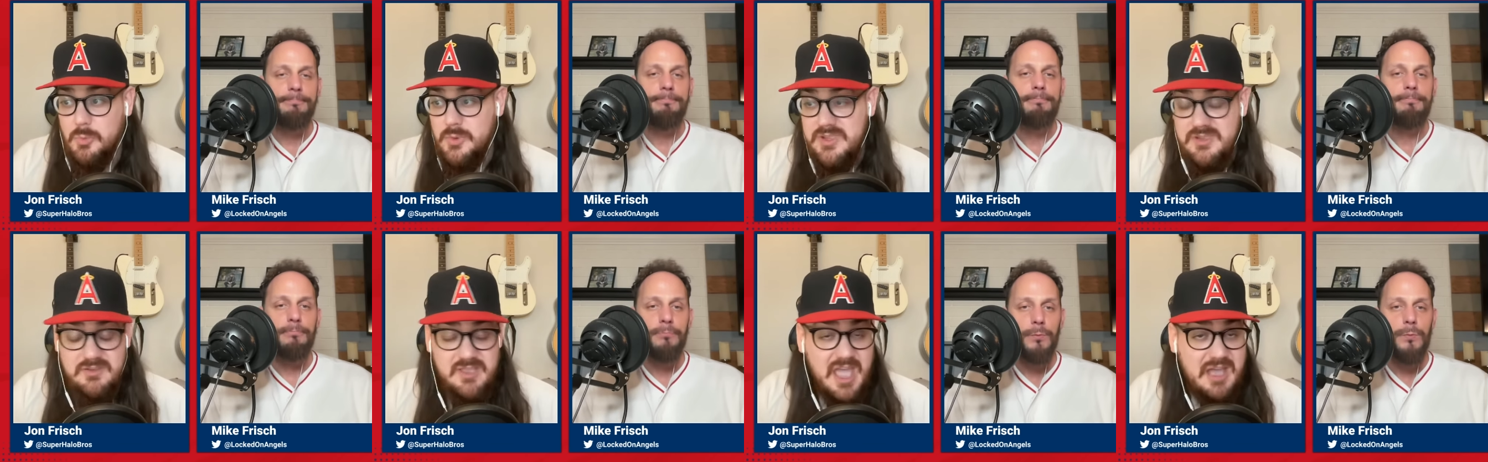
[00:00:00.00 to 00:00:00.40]

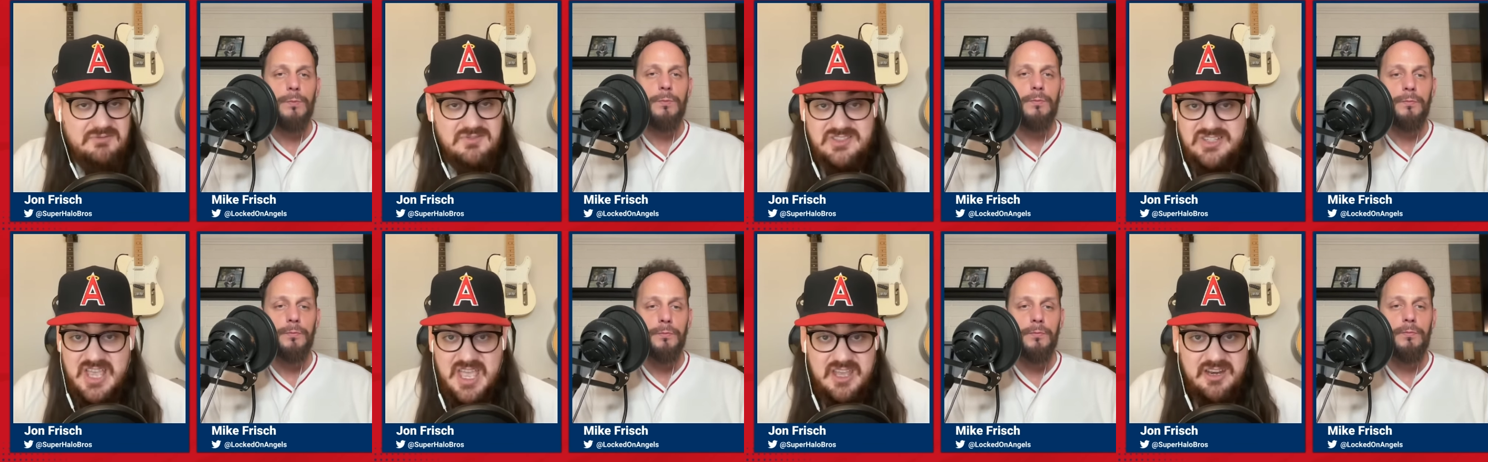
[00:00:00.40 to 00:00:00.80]
Speaker 1: We have
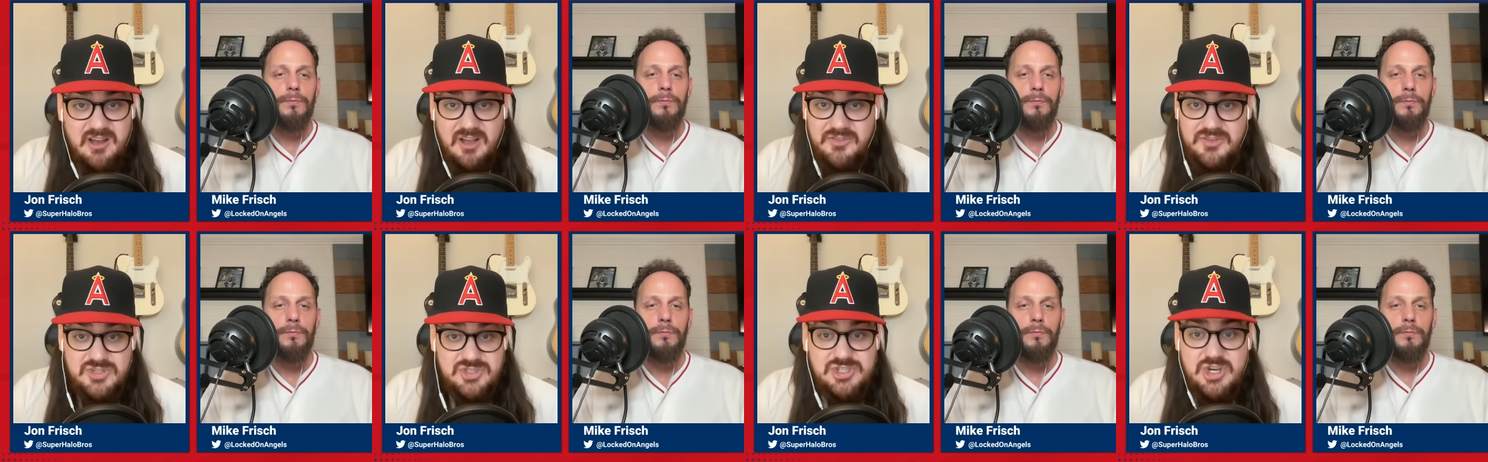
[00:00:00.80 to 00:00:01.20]
said
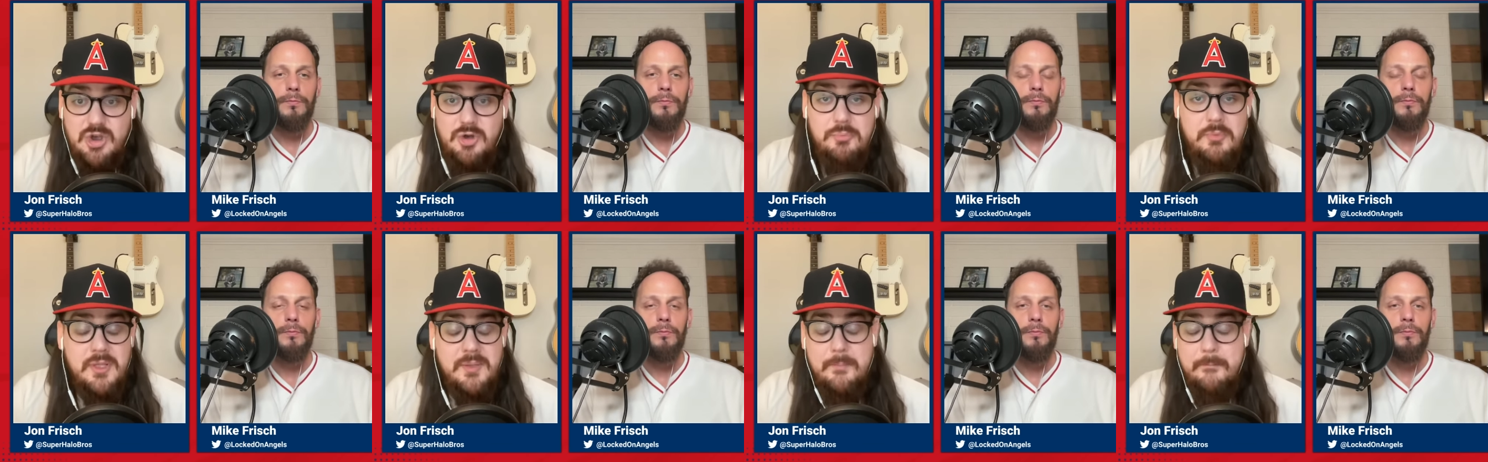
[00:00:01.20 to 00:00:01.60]
on this
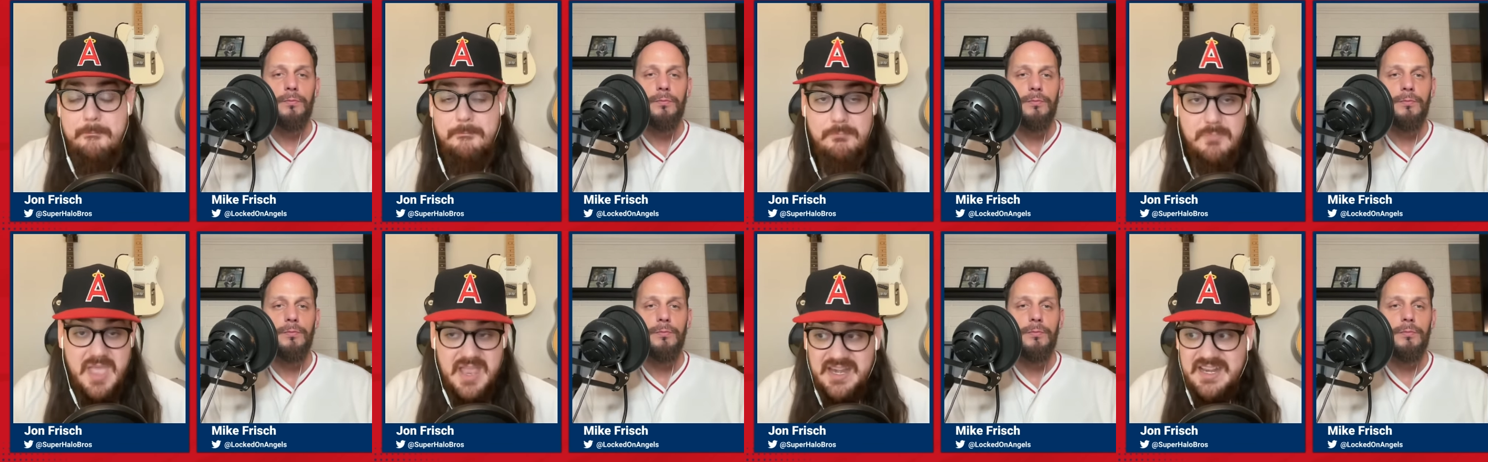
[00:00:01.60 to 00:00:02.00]
show
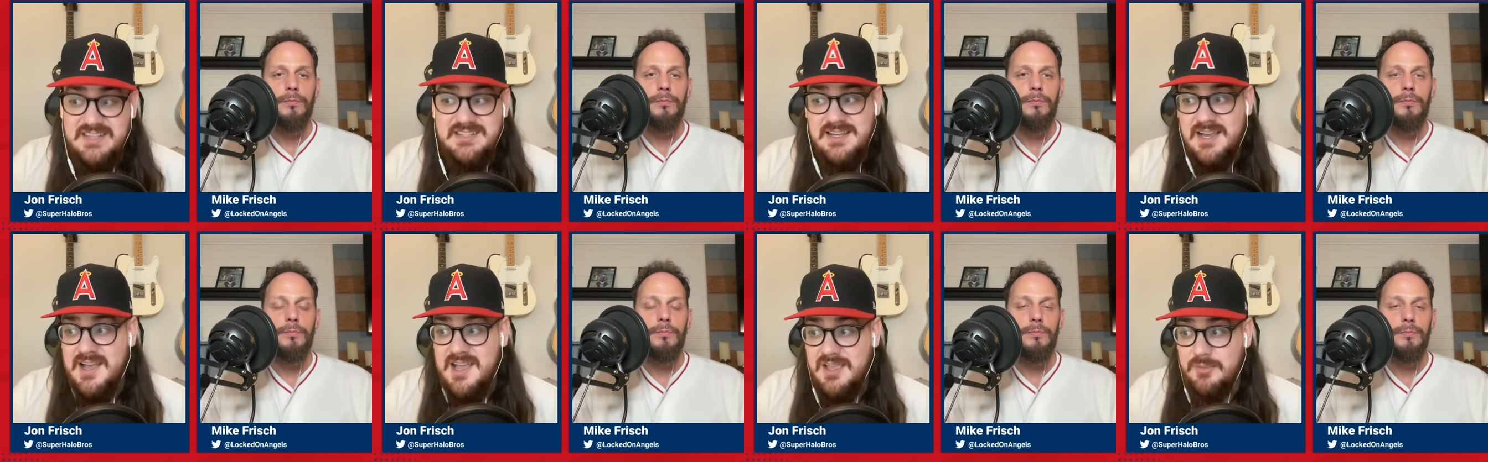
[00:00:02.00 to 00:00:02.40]
many
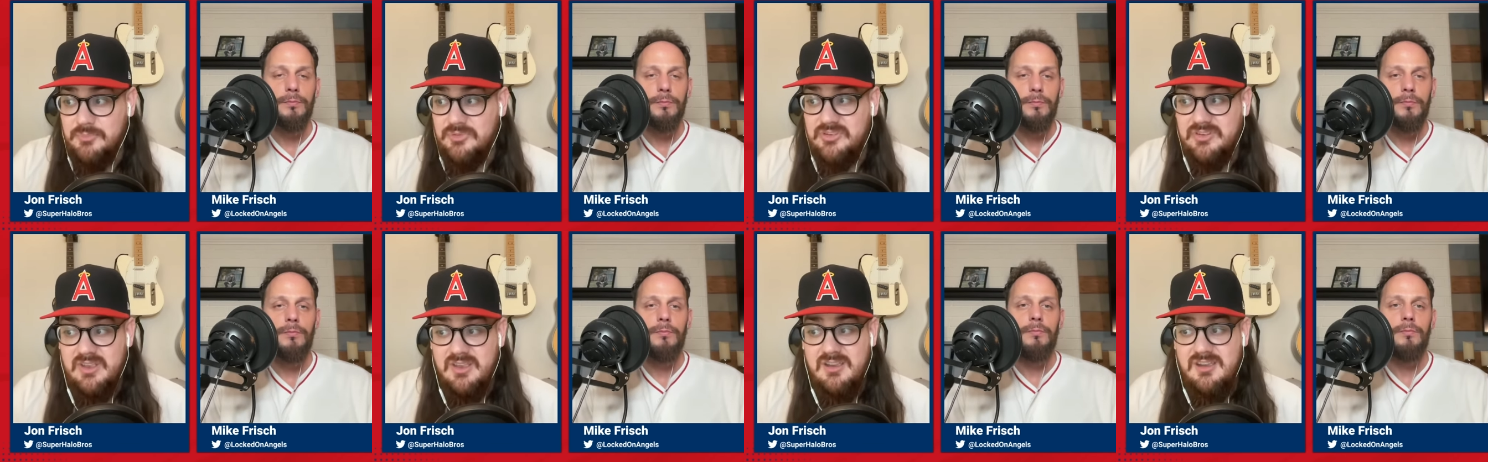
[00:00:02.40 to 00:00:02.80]

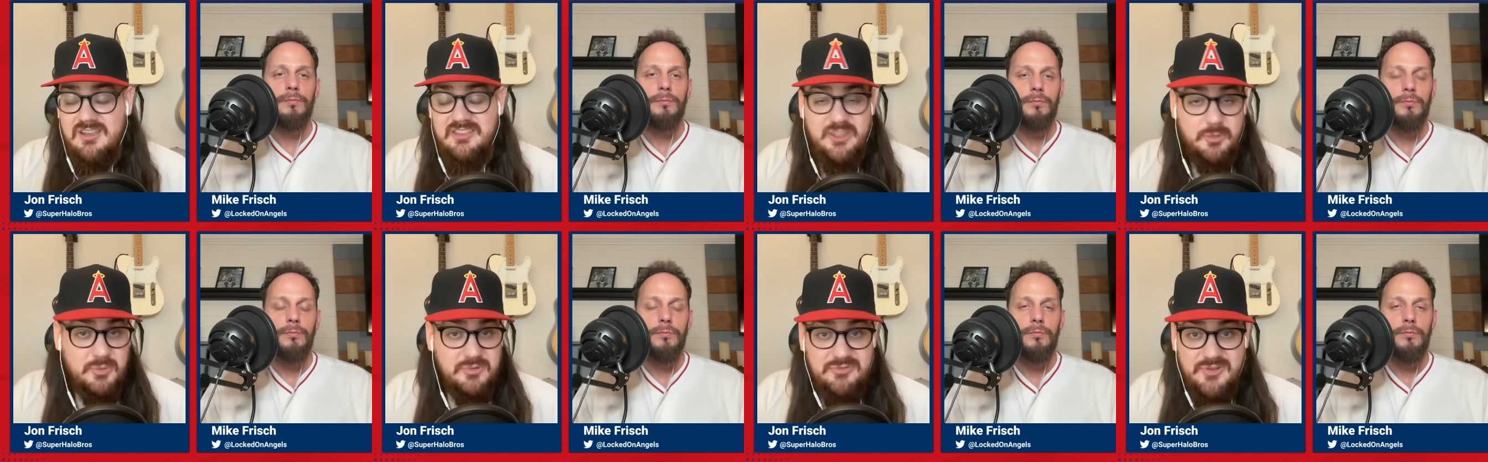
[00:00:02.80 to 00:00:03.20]
times
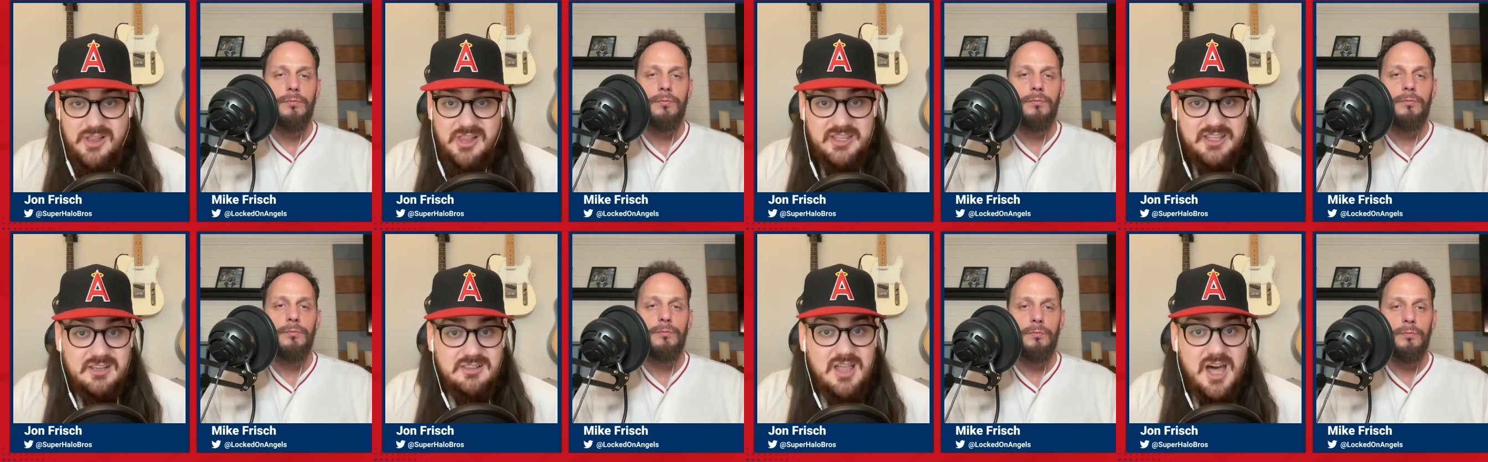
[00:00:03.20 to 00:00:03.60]
that we felt
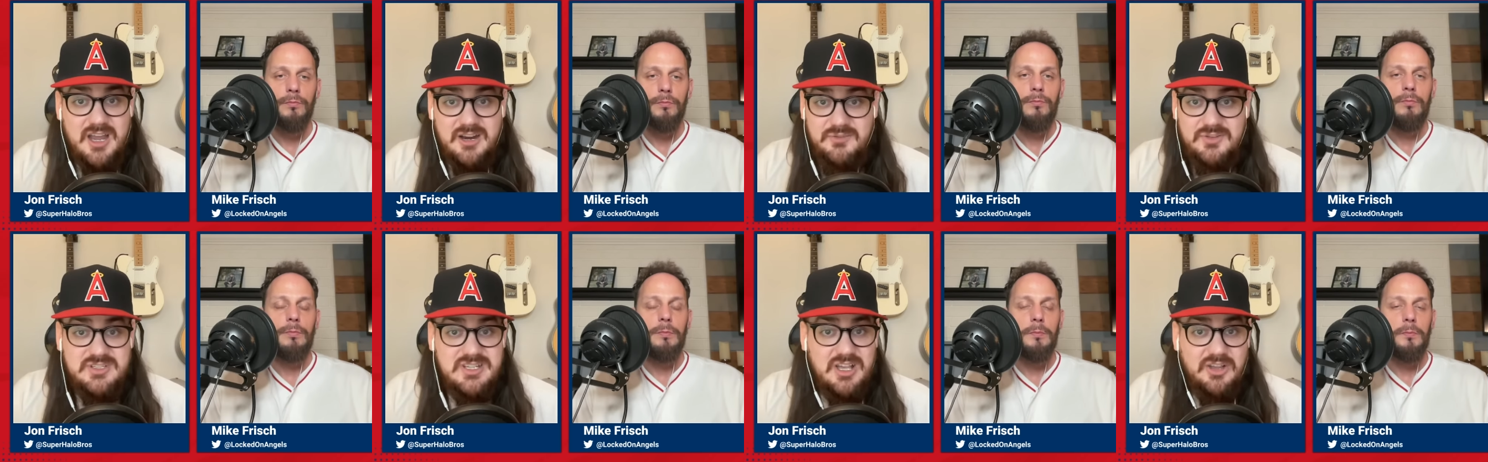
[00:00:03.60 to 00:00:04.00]
like a lot
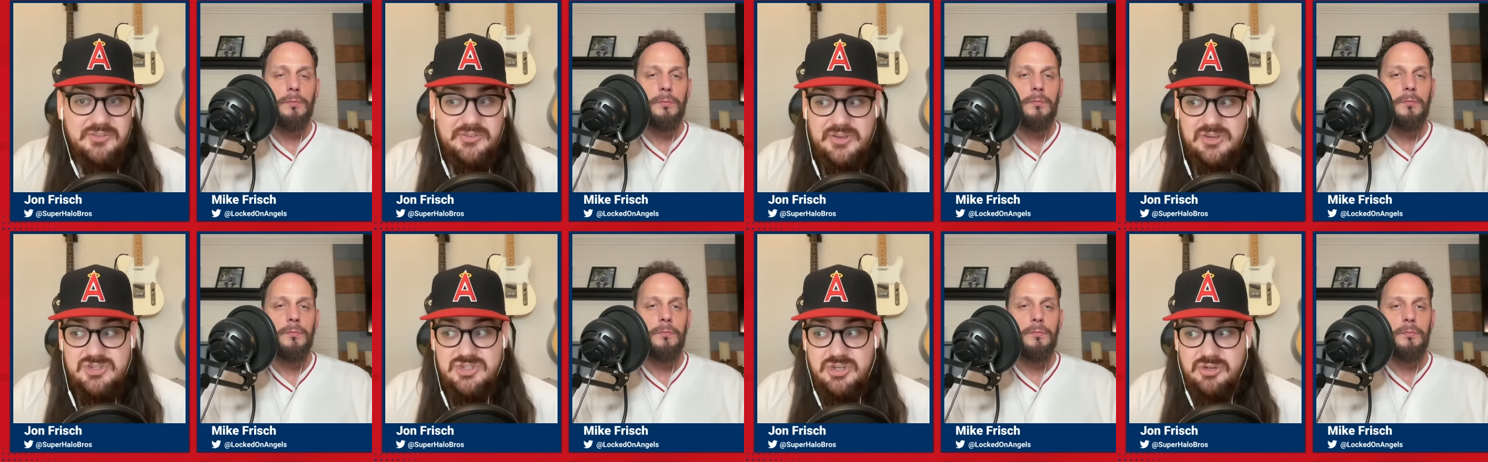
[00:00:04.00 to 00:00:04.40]
of
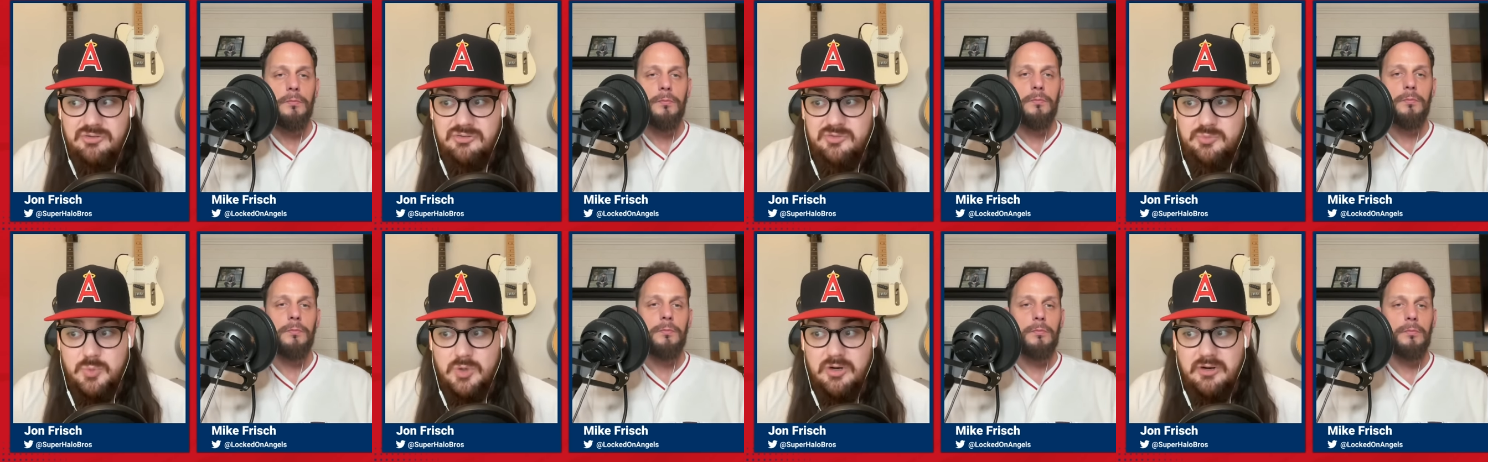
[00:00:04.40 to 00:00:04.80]
Adell's
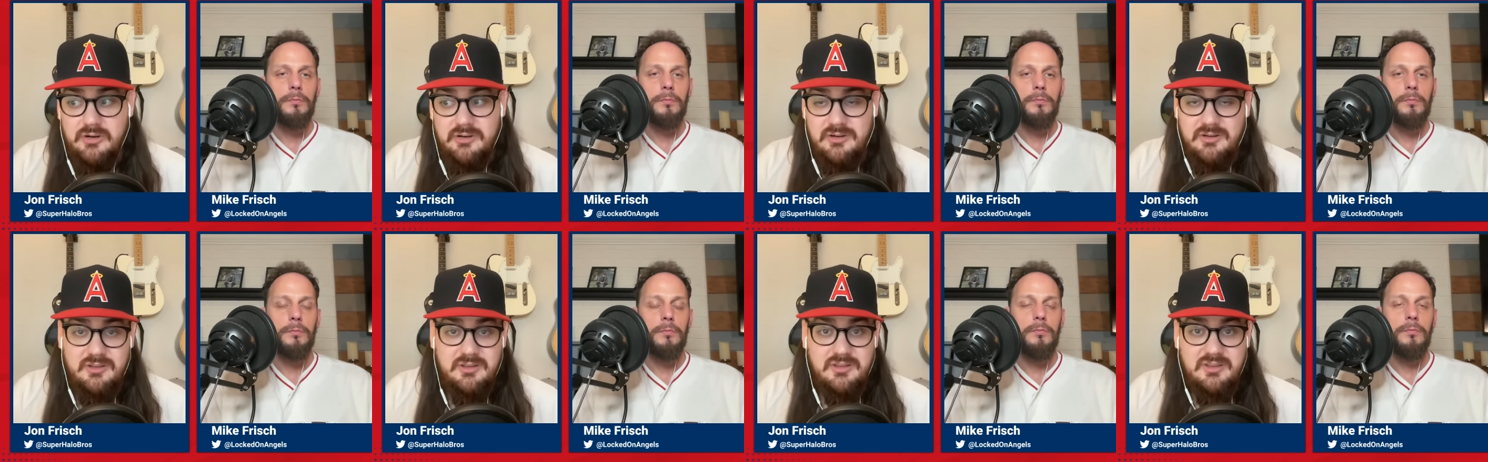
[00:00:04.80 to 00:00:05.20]
issues
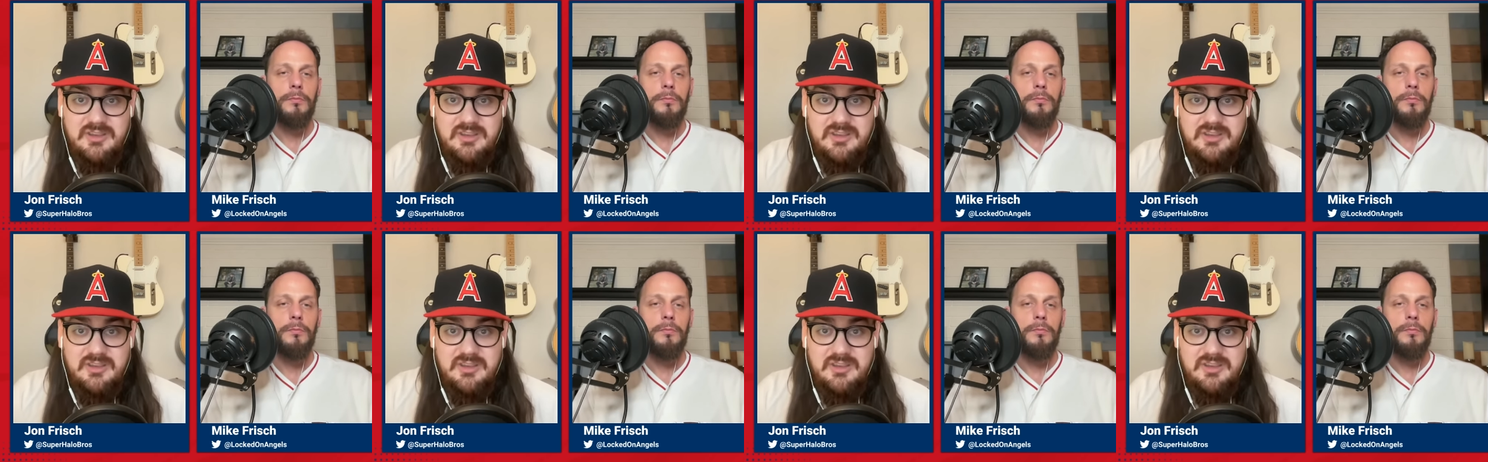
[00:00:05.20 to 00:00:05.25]
were